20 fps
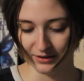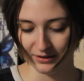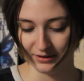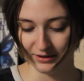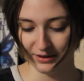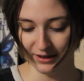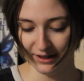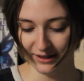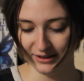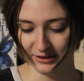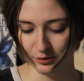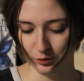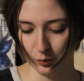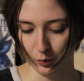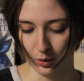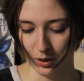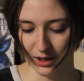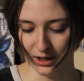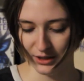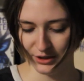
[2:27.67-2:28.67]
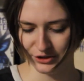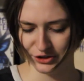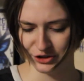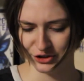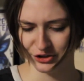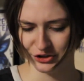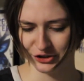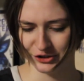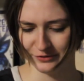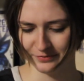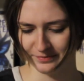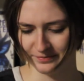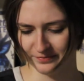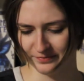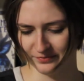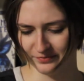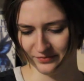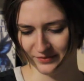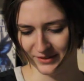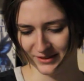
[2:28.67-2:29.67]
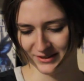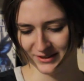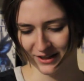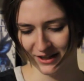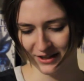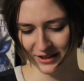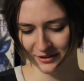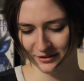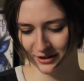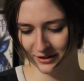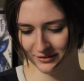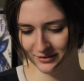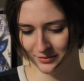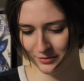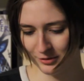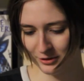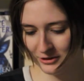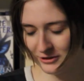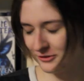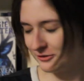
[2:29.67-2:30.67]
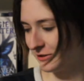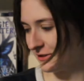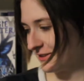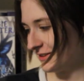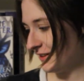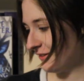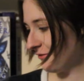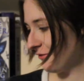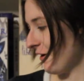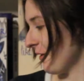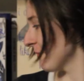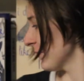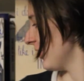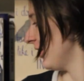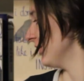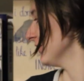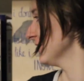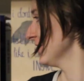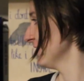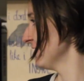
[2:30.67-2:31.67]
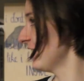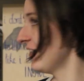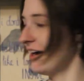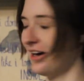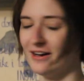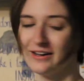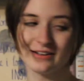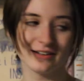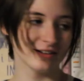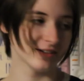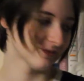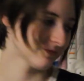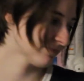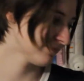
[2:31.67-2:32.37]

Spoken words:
Night Wash. Is that in the Raven Boys or is it from Call Down the Hawk?